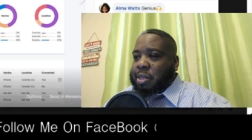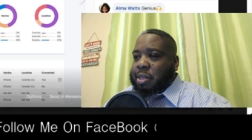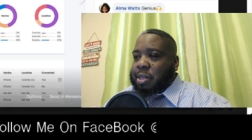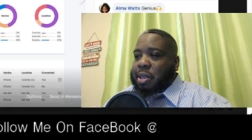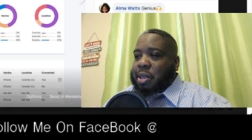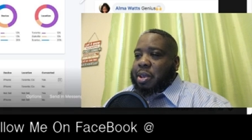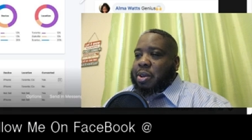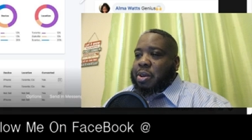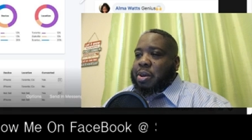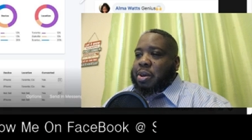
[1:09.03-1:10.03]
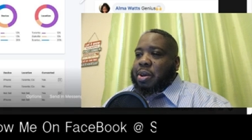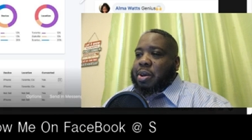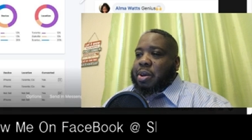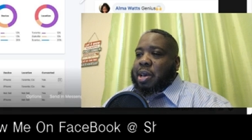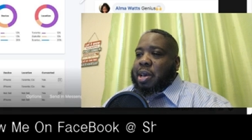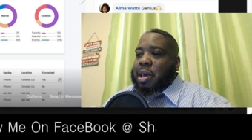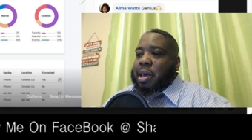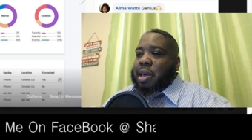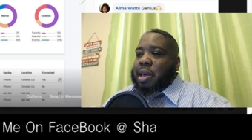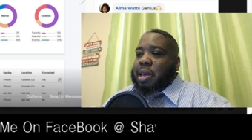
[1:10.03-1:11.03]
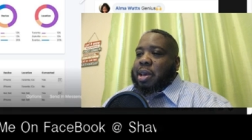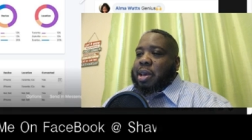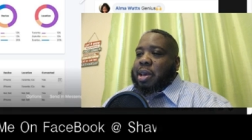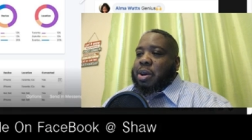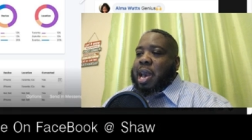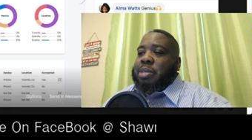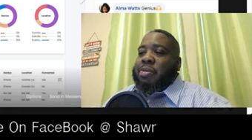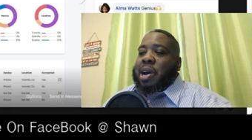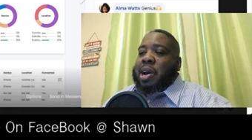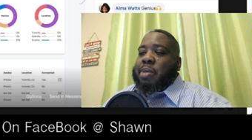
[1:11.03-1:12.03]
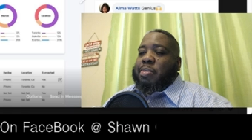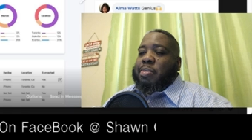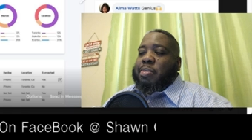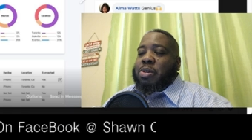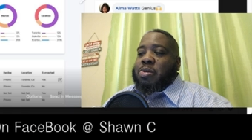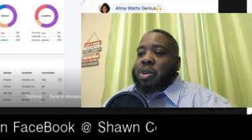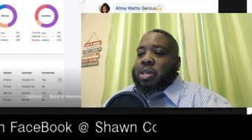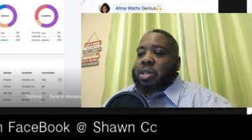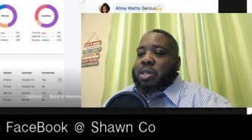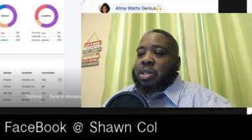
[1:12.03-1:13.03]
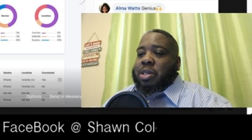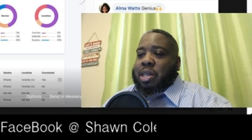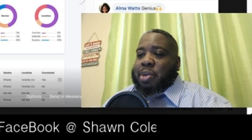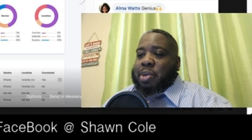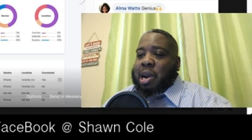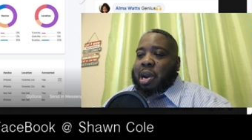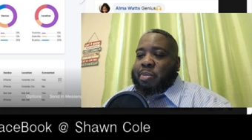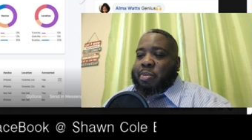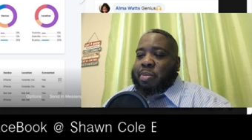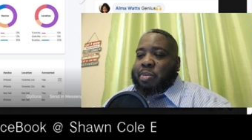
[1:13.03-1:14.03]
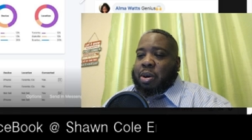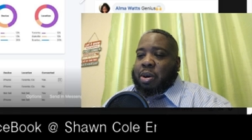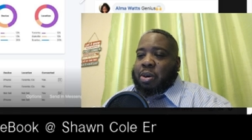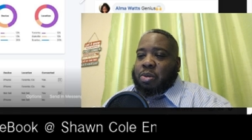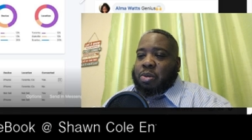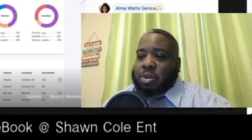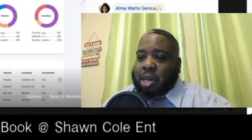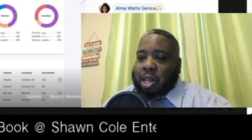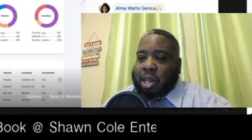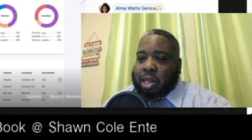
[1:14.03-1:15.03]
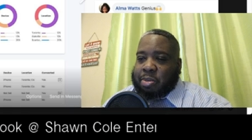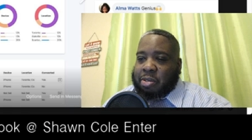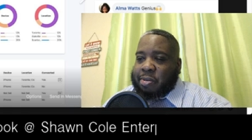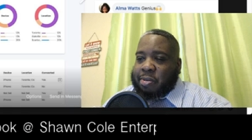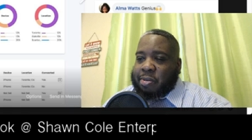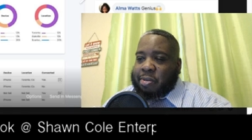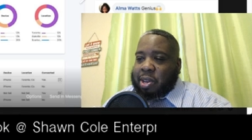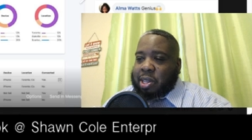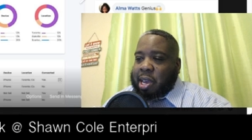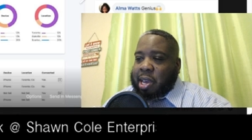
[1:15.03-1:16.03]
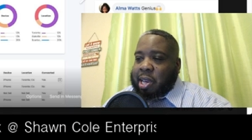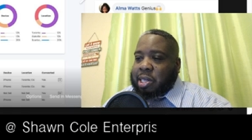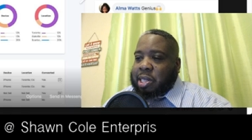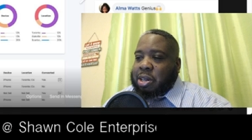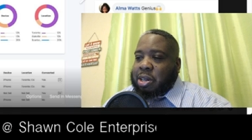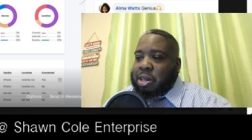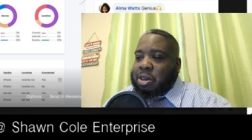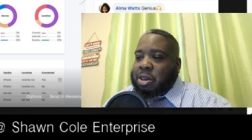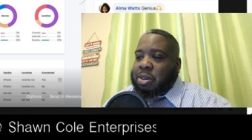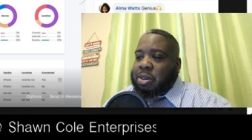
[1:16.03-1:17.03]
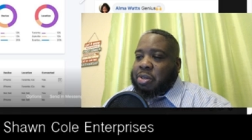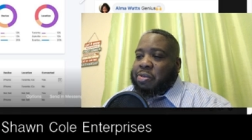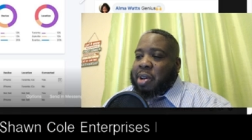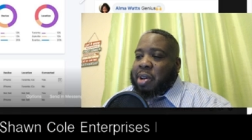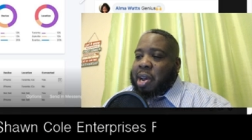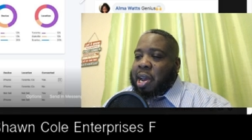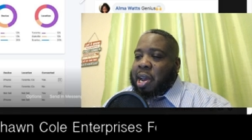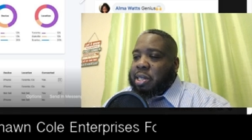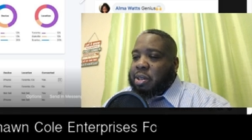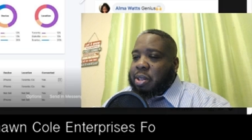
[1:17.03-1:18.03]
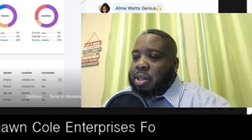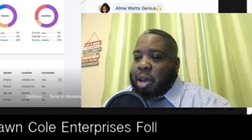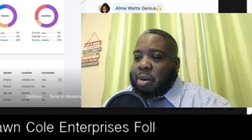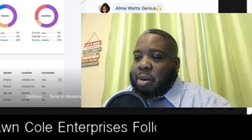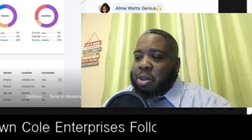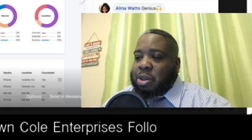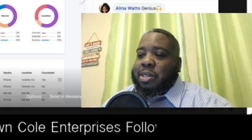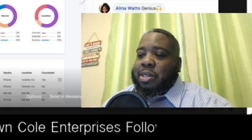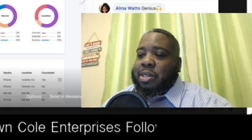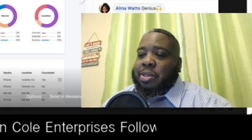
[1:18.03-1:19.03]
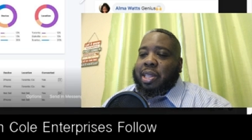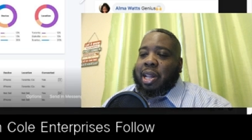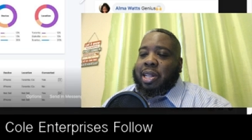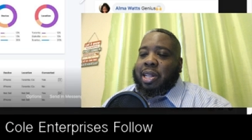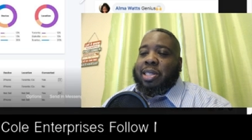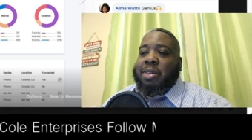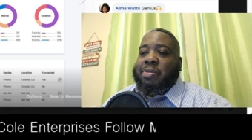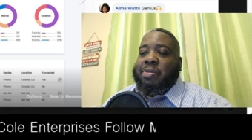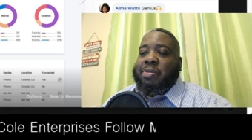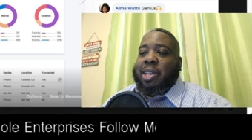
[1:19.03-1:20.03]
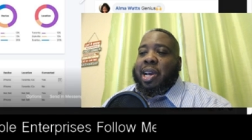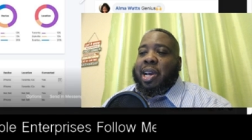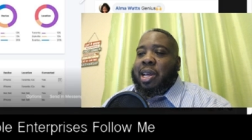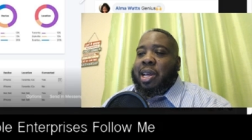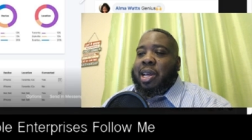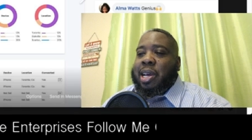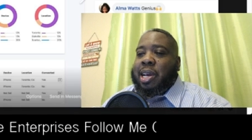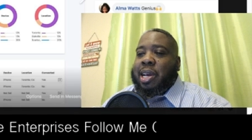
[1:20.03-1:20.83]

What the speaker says: analytics provided by Google, as you see here, powered by Google. You get click demographics of age, gender, device, their location, a list of your latest clicks, and